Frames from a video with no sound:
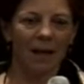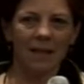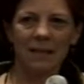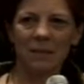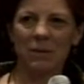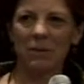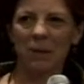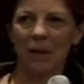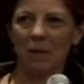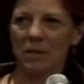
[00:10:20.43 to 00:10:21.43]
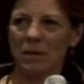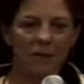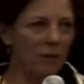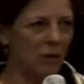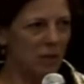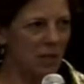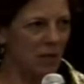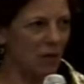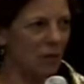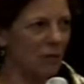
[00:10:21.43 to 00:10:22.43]
it seemed to me that wasn't a very good
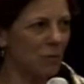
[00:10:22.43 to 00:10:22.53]
start